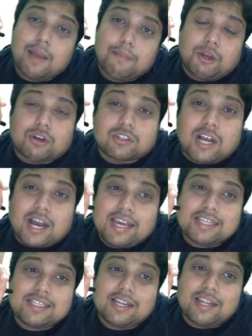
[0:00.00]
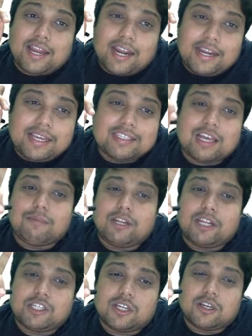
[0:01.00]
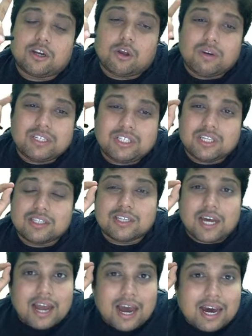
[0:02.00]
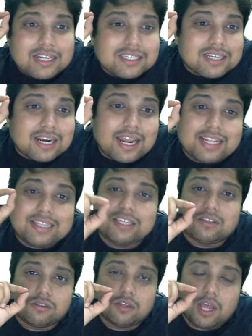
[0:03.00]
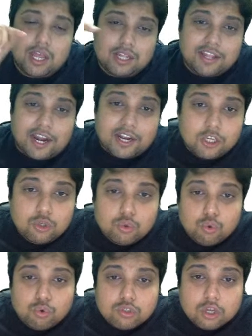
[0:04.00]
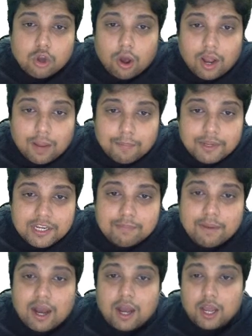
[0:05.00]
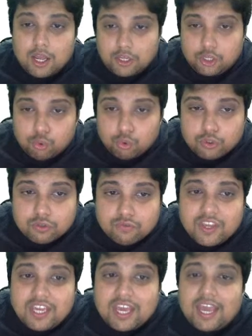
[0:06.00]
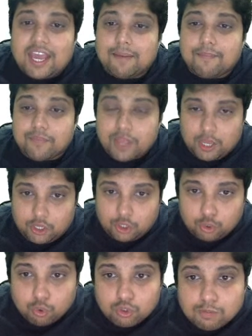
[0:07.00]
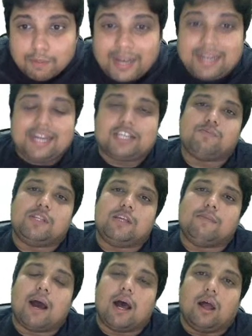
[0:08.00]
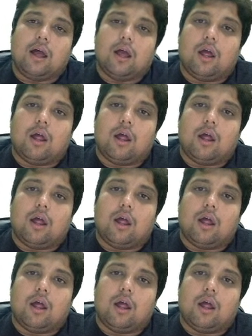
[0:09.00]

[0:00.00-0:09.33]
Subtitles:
Because guys, in GATE examination, questions are asked like this, that use column minima, use VAM, use matrix minima.